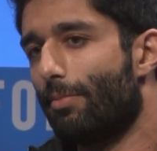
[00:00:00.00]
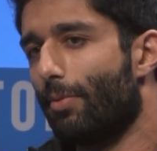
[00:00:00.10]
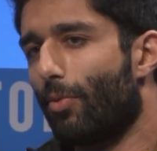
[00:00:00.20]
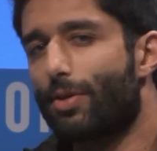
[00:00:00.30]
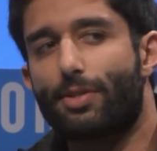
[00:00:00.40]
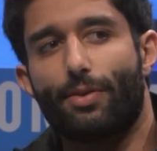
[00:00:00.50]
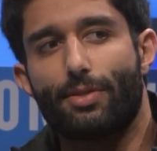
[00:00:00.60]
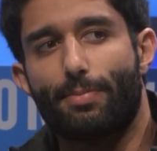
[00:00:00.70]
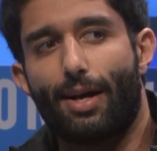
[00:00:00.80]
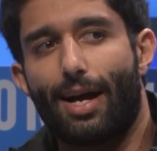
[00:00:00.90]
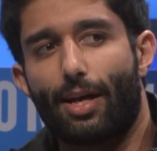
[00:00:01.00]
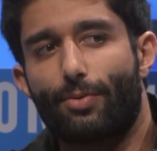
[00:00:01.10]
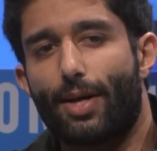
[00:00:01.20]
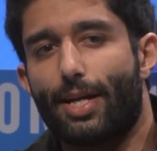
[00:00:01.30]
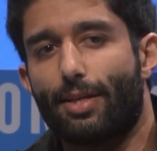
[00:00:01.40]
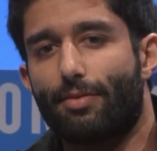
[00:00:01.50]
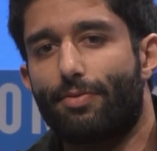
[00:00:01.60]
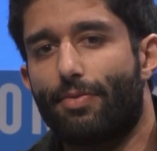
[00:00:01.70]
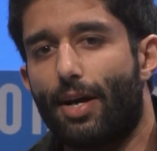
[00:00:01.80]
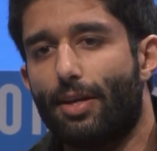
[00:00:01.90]
but more so is about how do I
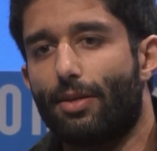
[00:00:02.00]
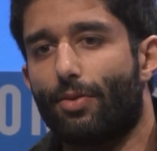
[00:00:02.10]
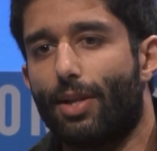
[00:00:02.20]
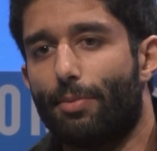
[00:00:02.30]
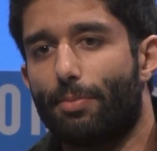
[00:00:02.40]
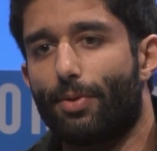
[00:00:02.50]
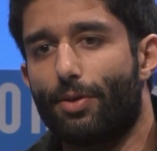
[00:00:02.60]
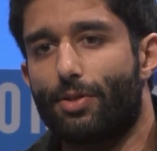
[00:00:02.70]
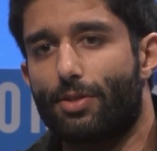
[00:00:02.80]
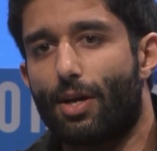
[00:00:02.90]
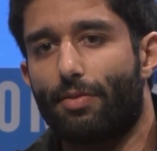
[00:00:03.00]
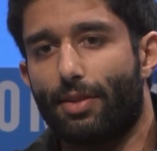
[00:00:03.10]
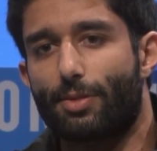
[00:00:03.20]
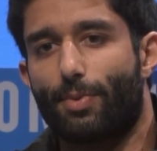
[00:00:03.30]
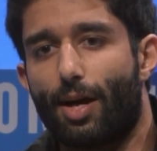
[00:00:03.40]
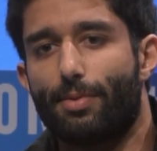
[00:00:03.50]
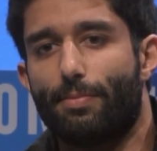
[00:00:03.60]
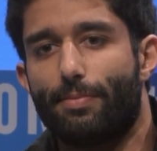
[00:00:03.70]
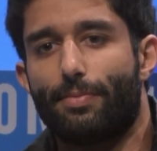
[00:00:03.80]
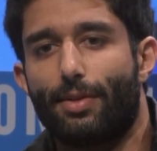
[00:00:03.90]
find a reliable approach to solving this problem?